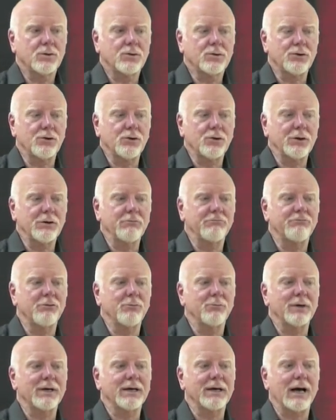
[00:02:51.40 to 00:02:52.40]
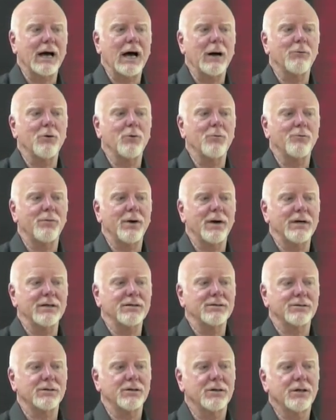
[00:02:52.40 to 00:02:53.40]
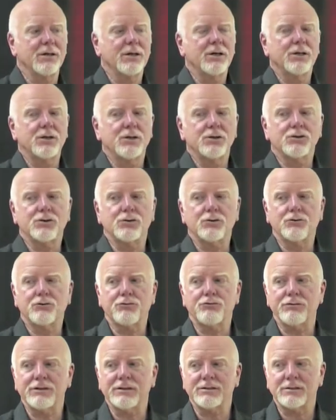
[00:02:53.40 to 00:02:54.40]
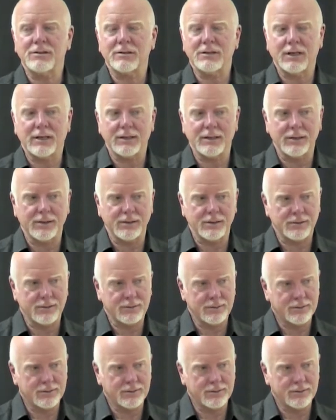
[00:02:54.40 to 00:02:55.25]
Turning from carbon base to crystalline.